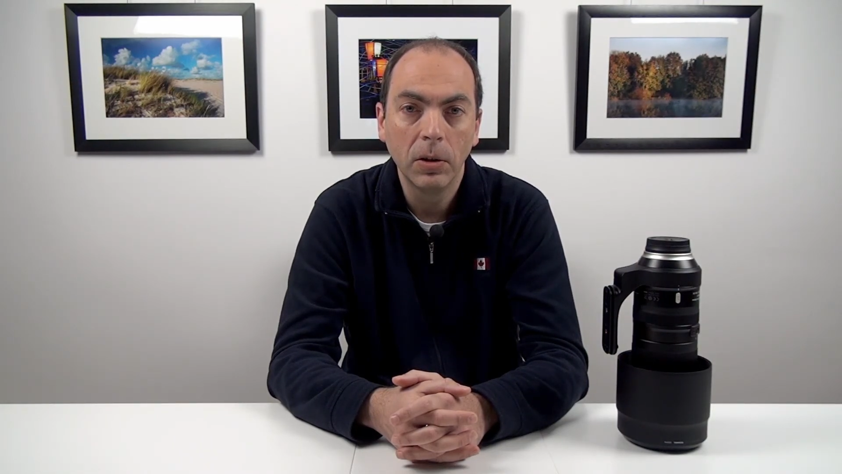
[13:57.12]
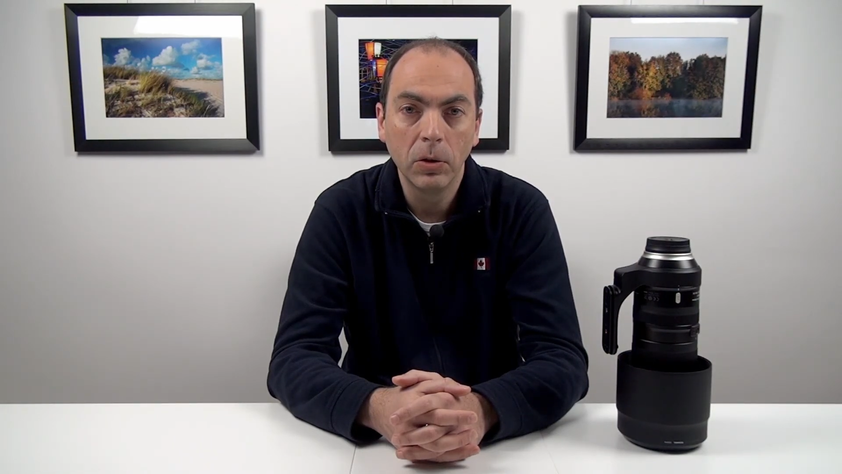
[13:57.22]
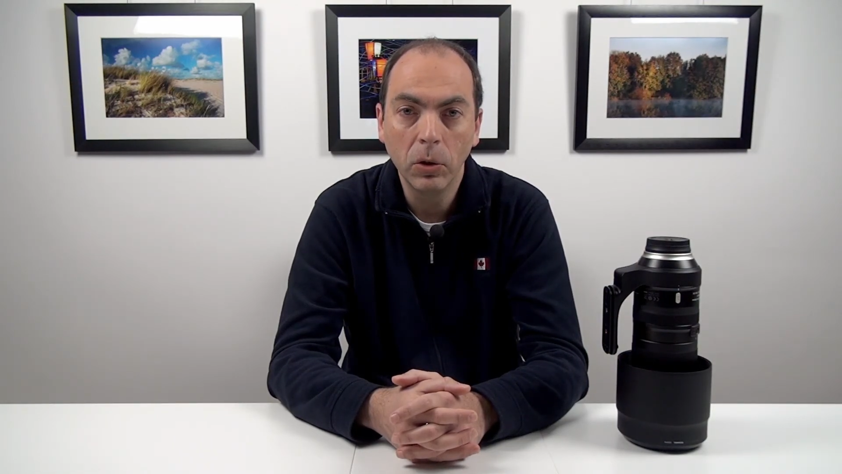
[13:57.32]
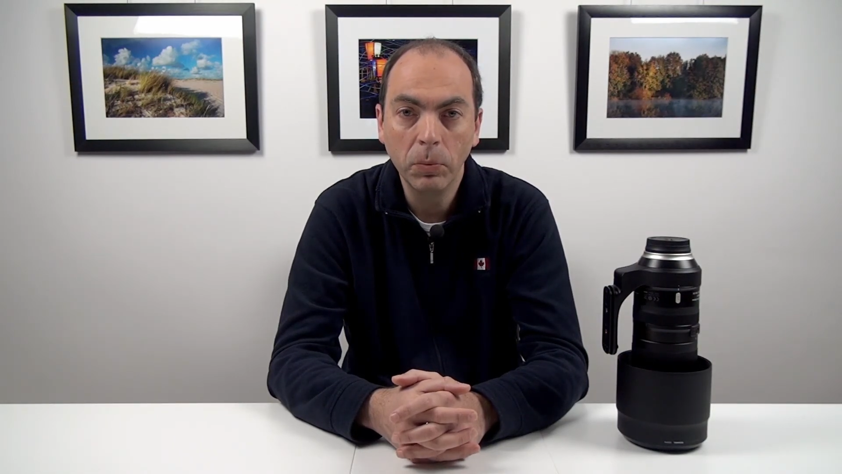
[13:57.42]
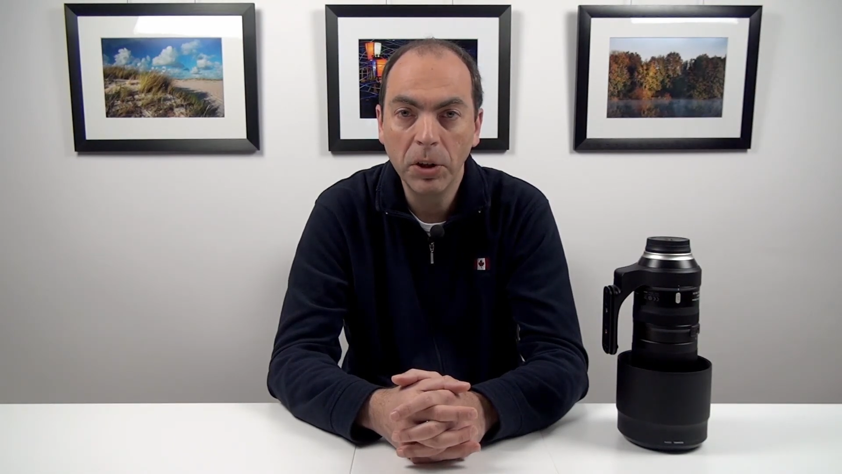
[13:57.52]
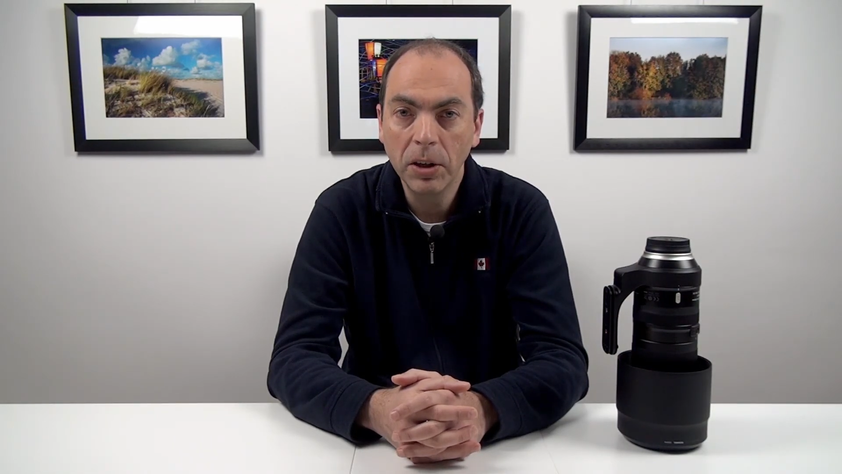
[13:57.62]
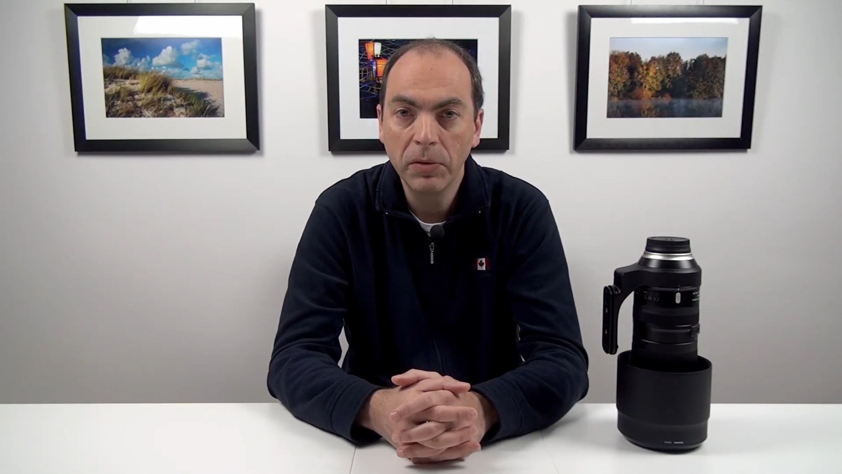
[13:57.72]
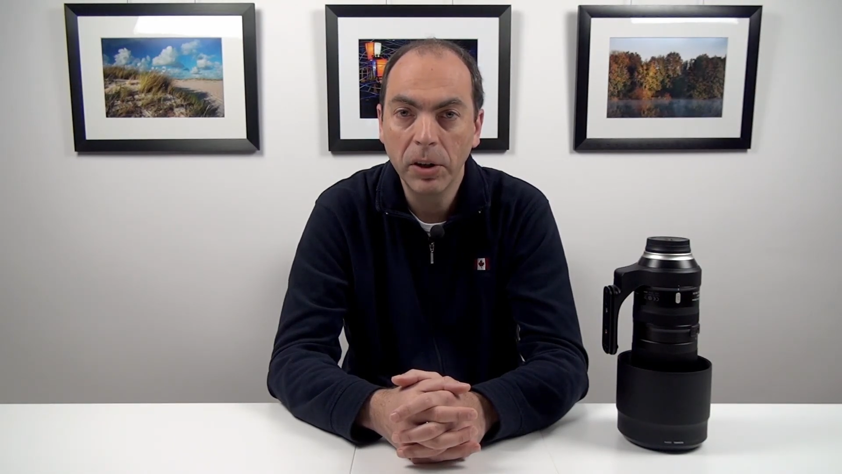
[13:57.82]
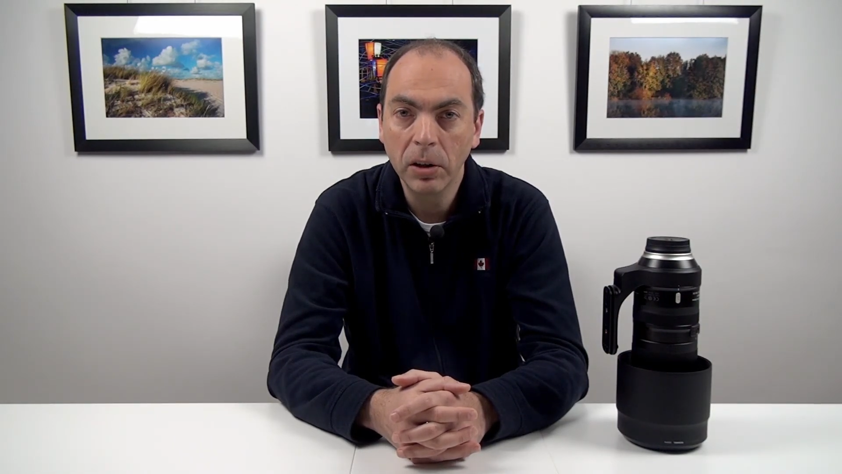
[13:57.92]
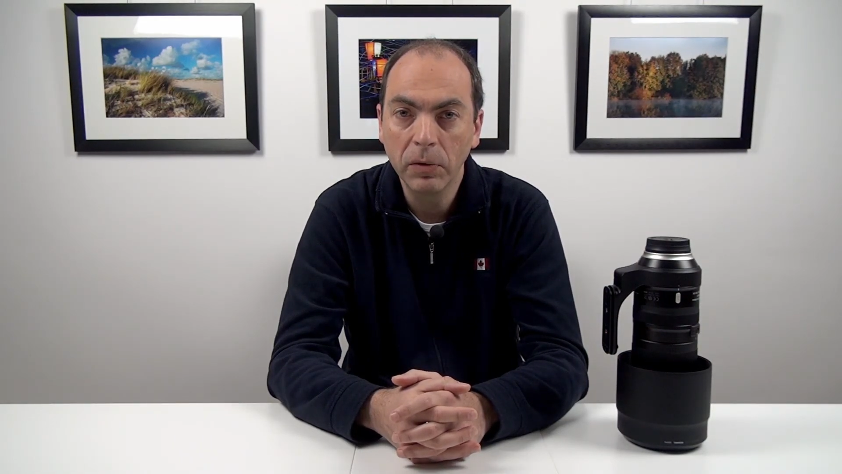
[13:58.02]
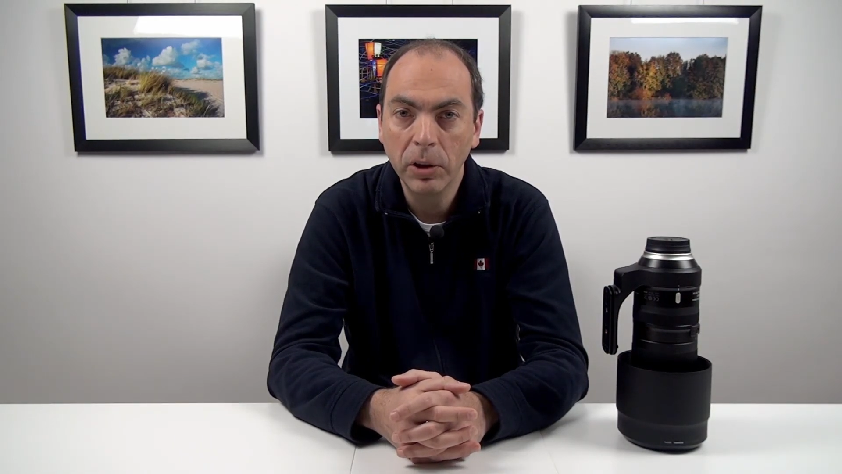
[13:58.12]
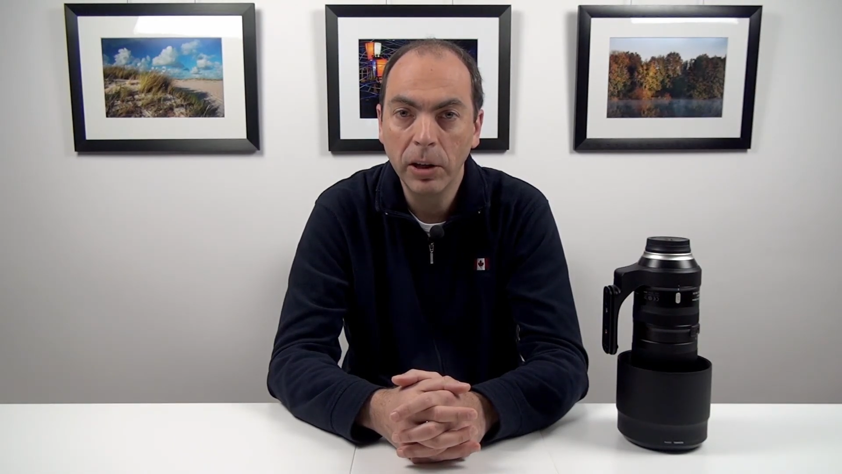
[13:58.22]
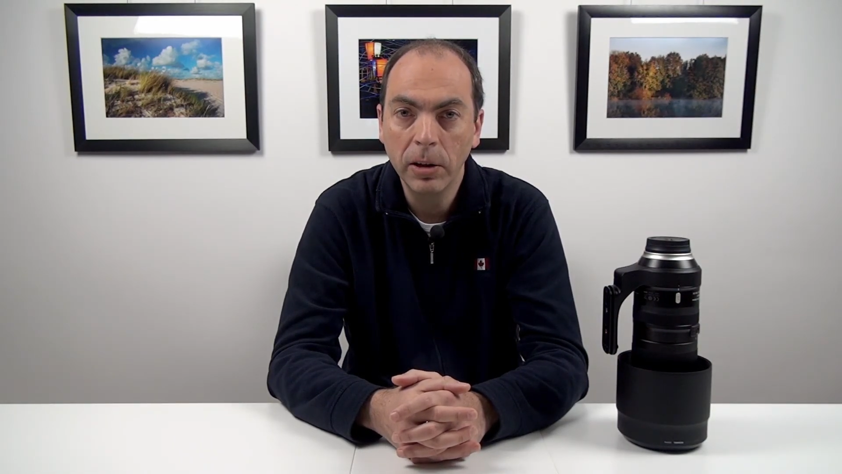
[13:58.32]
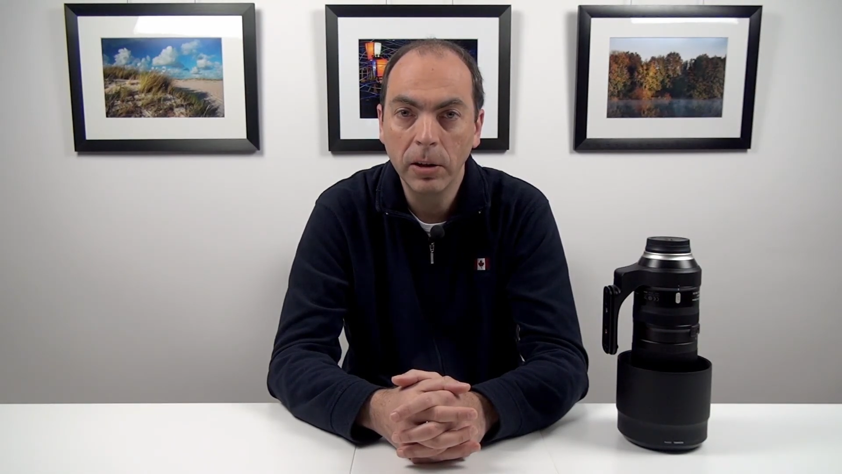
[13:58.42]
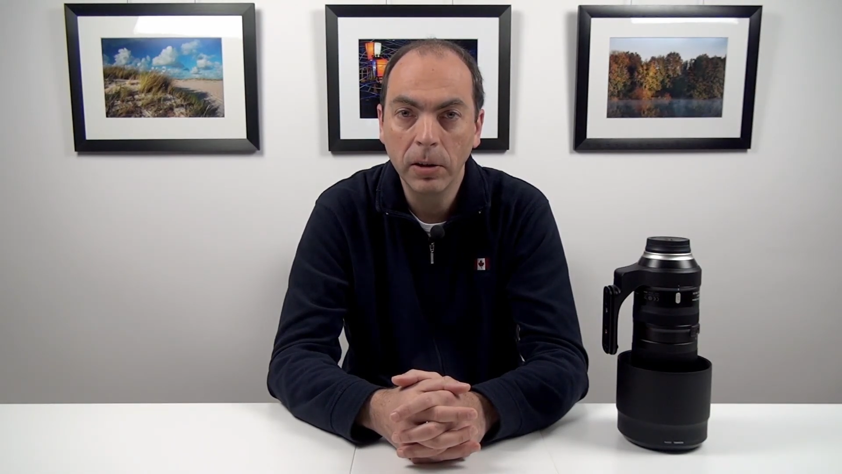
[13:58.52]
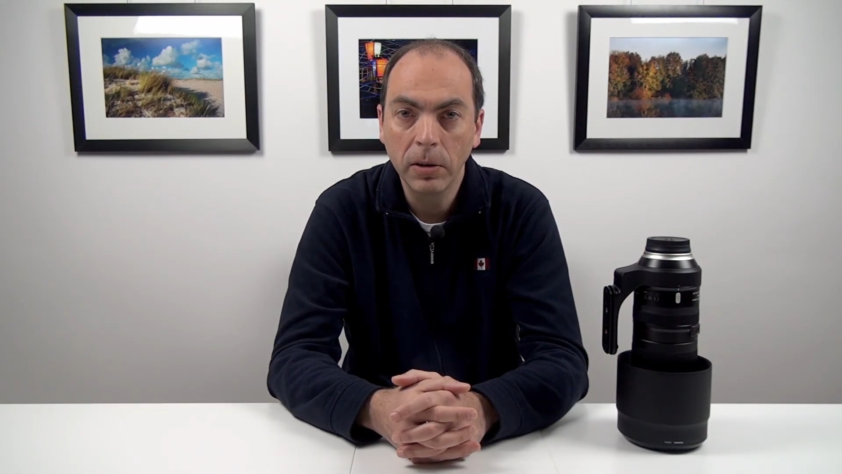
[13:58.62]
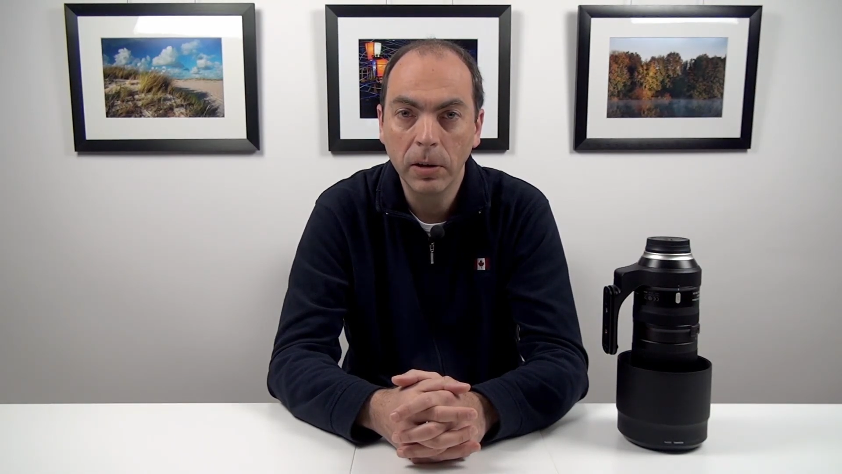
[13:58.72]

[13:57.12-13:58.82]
Don't be afraid of telling